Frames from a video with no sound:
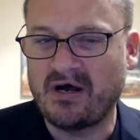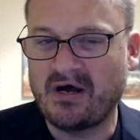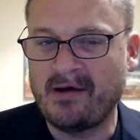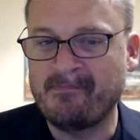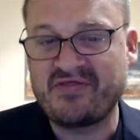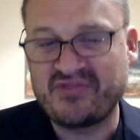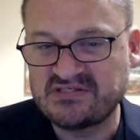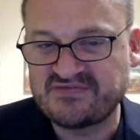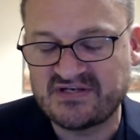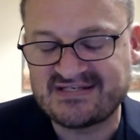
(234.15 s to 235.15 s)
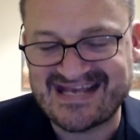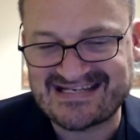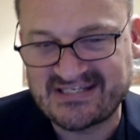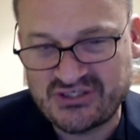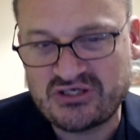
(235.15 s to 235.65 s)
methods for
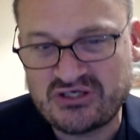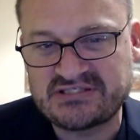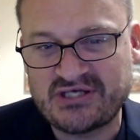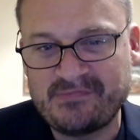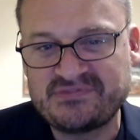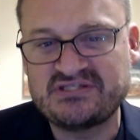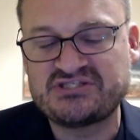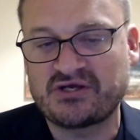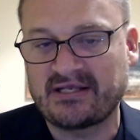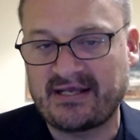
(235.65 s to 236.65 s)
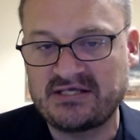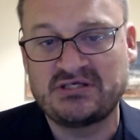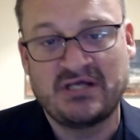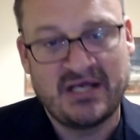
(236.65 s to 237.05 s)
detecting nucleosomes in circulation.